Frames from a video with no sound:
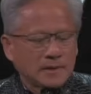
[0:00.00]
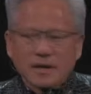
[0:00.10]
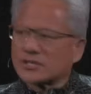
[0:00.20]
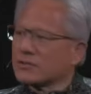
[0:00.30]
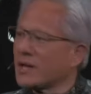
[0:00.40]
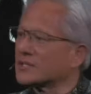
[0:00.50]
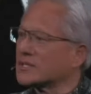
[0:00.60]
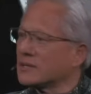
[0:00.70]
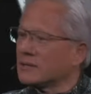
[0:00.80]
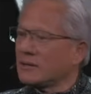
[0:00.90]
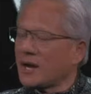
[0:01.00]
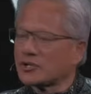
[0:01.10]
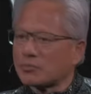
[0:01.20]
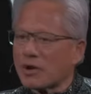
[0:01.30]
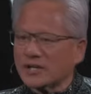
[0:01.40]
And so that's
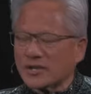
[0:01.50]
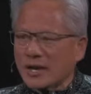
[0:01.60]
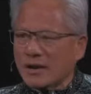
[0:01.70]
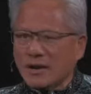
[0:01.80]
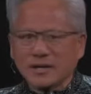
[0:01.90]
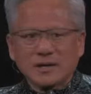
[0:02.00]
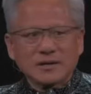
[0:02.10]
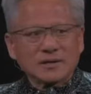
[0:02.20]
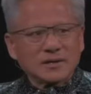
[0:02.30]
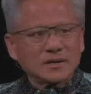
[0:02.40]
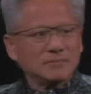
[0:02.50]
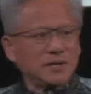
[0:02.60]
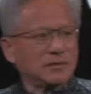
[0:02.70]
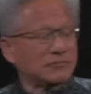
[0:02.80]
enterprise AI being